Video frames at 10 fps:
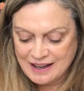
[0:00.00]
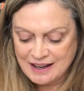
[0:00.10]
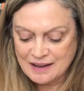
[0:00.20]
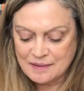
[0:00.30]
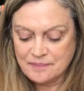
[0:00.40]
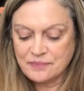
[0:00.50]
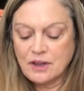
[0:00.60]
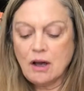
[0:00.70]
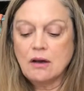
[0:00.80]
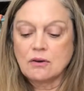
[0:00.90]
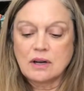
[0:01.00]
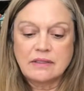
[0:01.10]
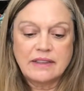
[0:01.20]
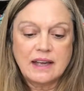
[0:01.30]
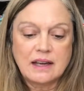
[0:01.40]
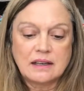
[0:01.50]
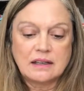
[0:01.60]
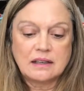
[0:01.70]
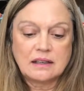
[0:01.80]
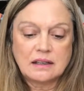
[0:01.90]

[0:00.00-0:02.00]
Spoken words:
Oh, and then